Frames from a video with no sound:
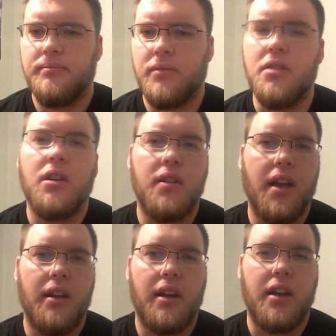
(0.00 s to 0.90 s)
until the
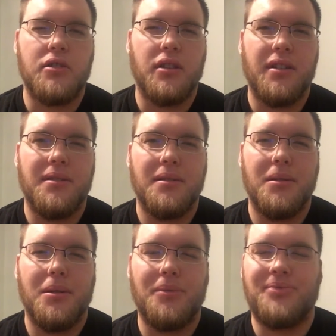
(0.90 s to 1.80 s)
end, actually.
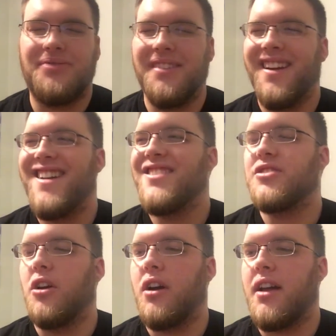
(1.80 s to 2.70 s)

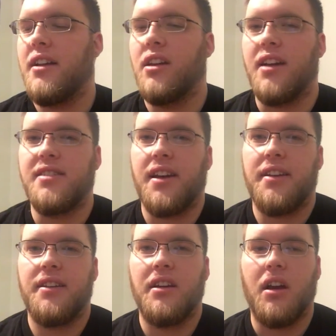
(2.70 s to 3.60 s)
So I did leg
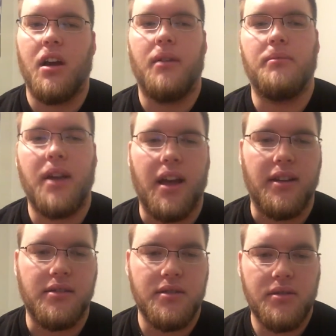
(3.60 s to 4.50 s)
day,
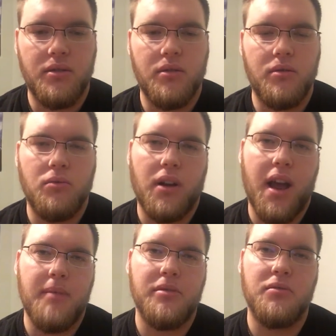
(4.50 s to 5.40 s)
and what
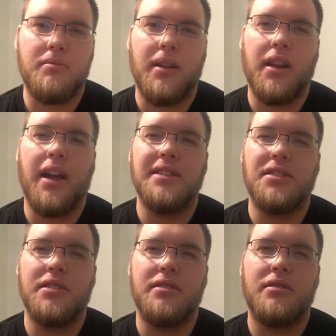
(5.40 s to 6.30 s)
happens with my legs
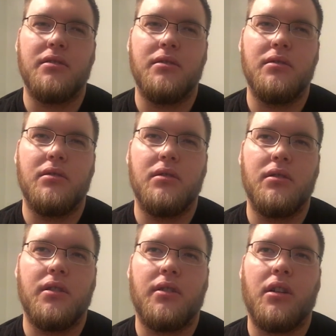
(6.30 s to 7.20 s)
is
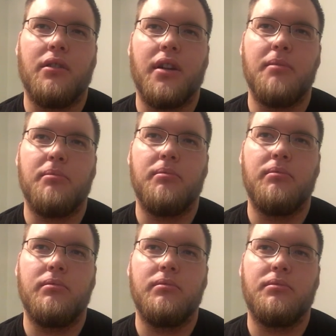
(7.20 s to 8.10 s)
they're already
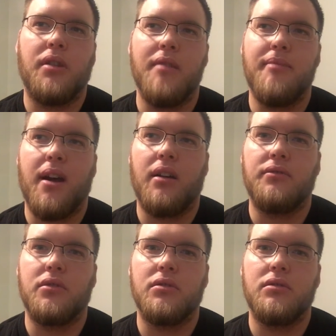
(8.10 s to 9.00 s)
pretty
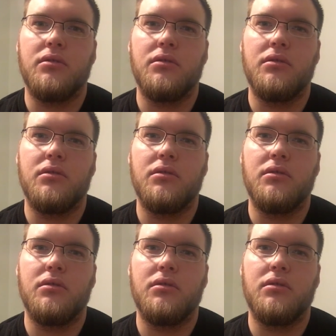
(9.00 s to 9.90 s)
powerful,
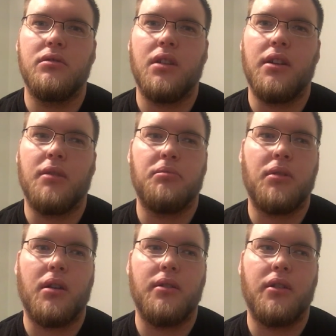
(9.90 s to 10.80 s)
and
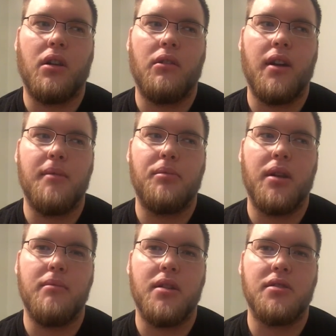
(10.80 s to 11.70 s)
they're already
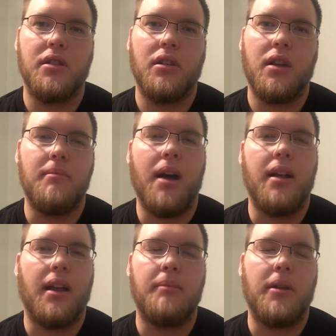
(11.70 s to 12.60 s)
pretty muscular. I'm
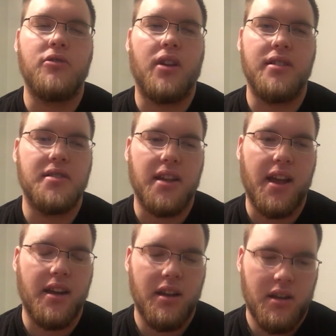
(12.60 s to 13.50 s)
not trying to say
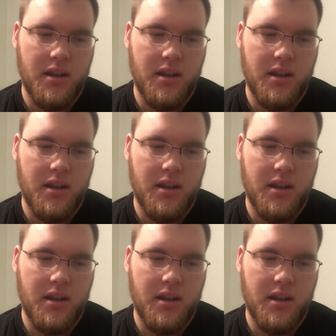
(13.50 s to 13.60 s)
that.